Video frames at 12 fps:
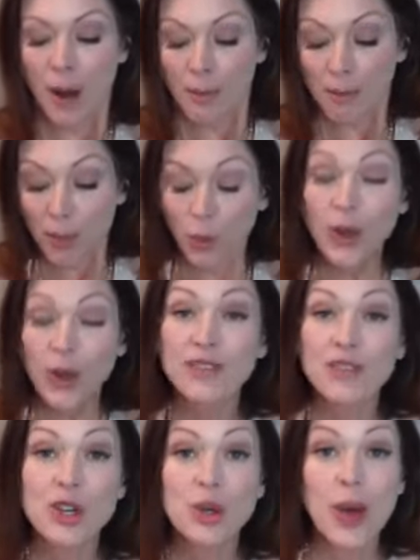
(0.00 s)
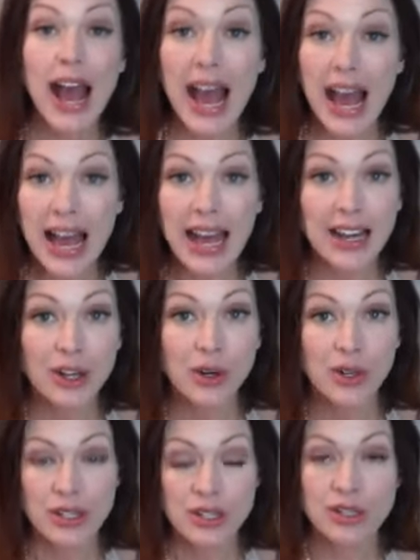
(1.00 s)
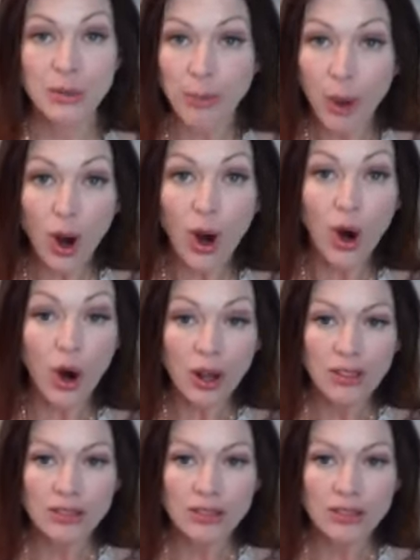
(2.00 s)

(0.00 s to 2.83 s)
But what if you had a crystal ball